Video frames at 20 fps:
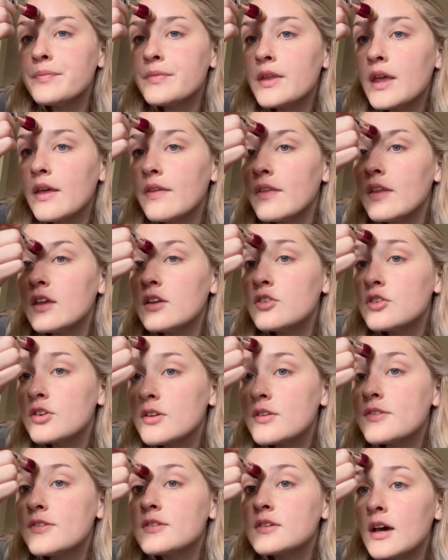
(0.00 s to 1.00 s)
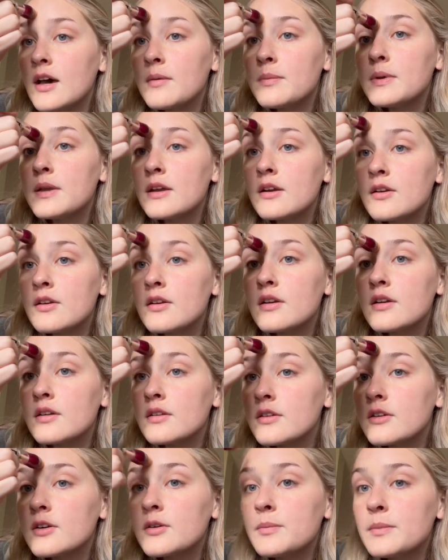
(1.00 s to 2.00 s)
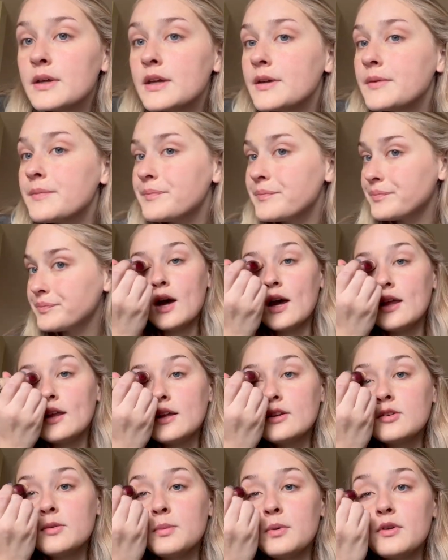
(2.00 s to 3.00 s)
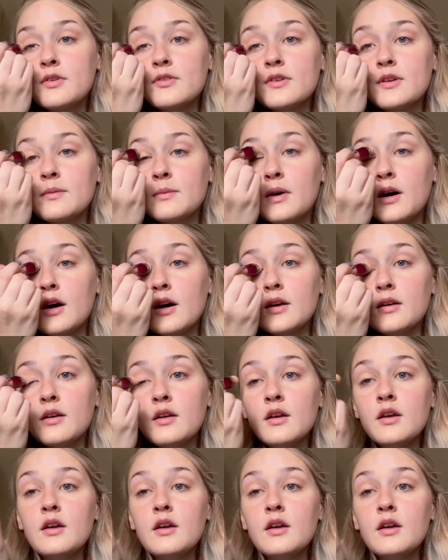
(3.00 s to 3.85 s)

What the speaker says: And then just up here a little bit. I like to put some on